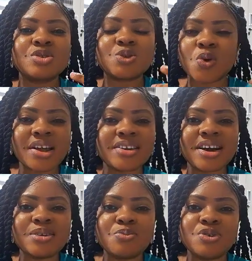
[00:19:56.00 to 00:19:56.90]

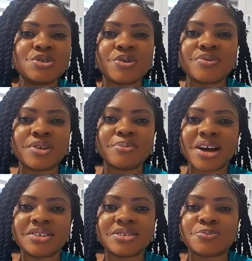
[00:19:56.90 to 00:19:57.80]
squandered most of the
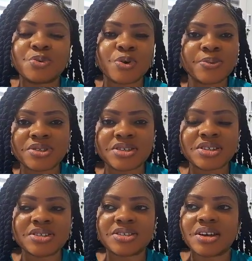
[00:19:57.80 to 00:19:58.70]
man's
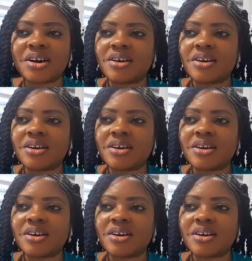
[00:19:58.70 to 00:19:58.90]
properties,